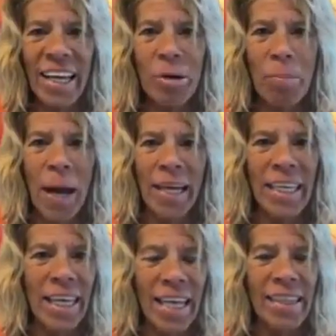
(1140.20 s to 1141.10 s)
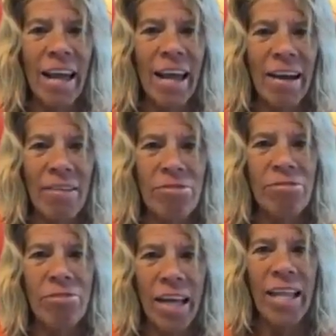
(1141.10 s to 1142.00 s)
go back and get that and
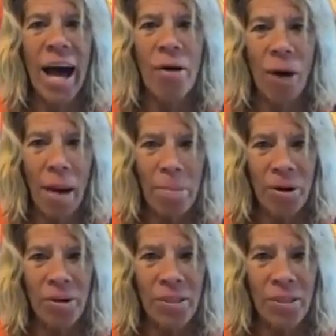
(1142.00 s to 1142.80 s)
find that wrapper.